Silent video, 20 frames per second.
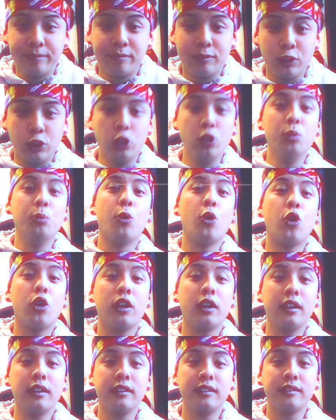do
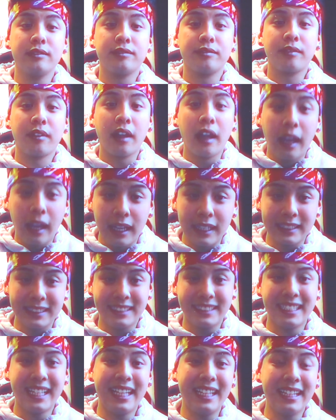more,
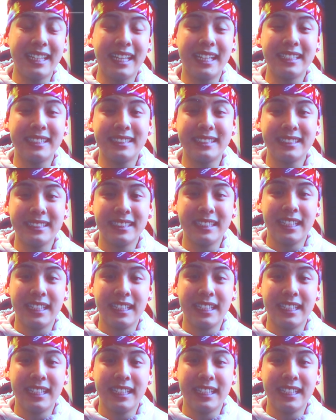say less,